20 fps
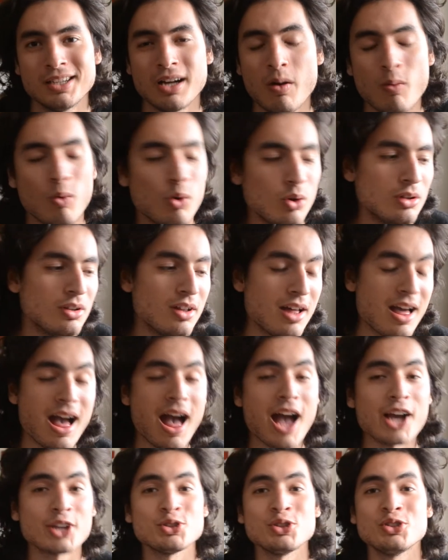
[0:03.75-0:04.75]
Well,
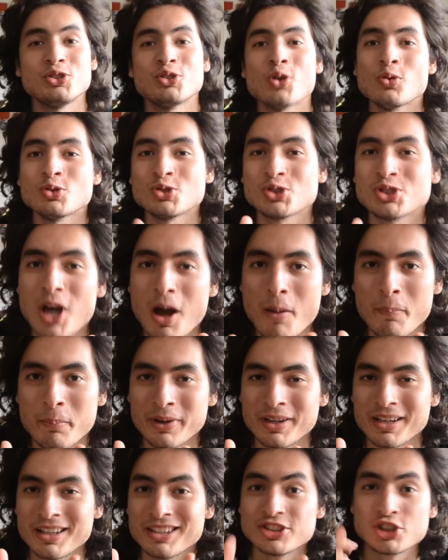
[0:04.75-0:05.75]
actually don't stop,
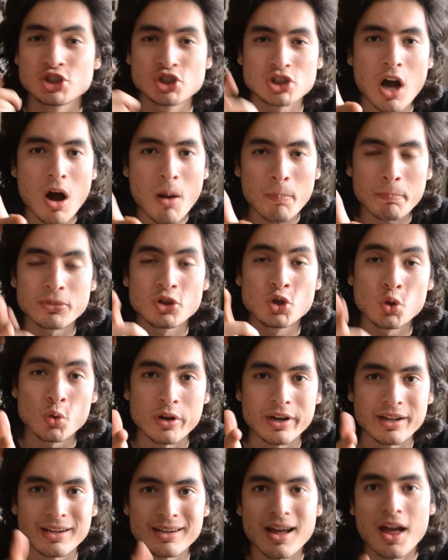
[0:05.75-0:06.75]
but stop doing
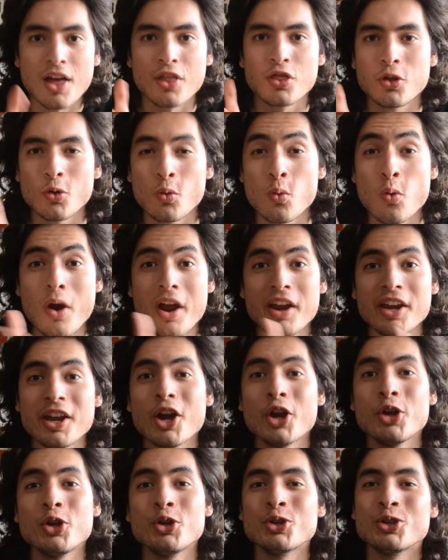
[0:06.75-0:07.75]
it the way
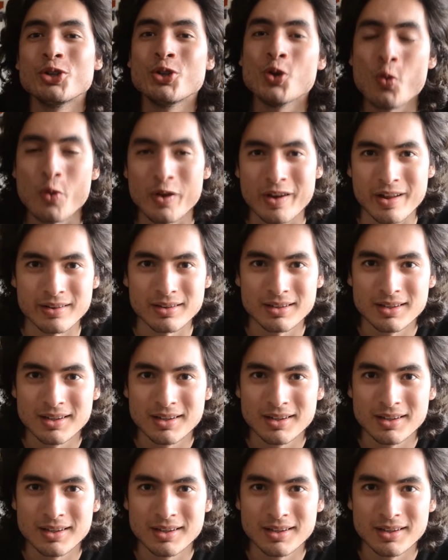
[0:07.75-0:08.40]
you're doing it.